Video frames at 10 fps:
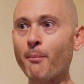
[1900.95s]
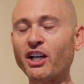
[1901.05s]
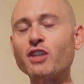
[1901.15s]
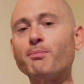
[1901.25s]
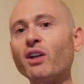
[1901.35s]

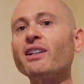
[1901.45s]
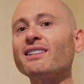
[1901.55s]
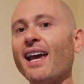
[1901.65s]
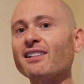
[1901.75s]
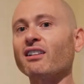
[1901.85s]
because
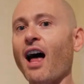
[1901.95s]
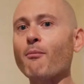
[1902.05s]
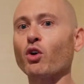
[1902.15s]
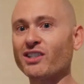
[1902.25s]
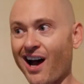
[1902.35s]
building takes a
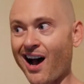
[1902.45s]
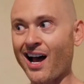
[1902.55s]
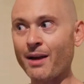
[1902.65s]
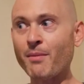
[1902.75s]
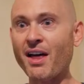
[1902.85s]
lot more
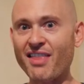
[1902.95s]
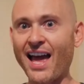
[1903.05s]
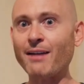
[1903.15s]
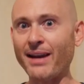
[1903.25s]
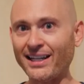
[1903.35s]
time
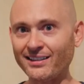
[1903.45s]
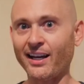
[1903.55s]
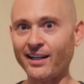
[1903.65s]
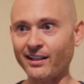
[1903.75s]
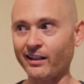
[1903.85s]
than
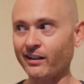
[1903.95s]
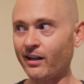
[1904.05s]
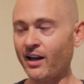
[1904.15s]
maintaining.